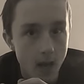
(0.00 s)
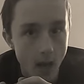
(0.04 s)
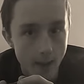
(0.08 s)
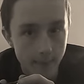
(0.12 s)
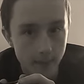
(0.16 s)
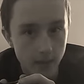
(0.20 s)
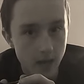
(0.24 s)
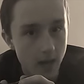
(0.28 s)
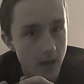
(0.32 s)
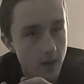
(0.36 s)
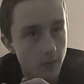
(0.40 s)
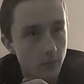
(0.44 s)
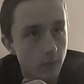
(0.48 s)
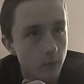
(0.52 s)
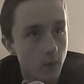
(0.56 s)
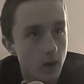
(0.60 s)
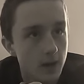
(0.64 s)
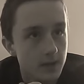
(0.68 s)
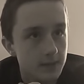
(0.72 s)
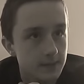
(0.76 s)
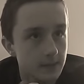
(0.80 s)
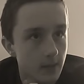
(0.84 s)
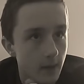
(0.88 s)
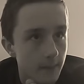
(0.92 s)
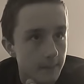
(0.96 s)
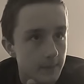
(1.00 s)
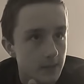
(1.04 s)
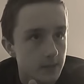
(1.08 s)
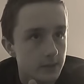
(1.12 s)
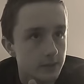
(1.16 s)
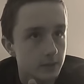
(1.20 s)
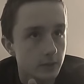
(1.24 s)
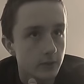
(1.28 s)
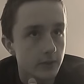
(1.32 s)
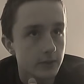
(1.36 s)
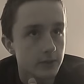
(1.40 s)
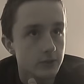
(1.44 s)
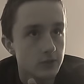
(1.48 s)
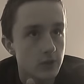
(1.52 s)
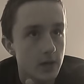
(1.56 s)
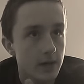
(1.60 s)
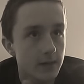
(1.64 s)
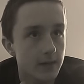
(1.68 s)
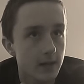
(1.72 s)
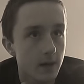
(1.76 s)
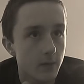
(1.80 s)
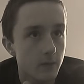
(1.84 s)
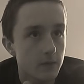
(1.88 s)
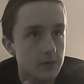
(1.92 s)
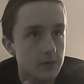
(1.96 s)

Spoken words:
I mean, during track I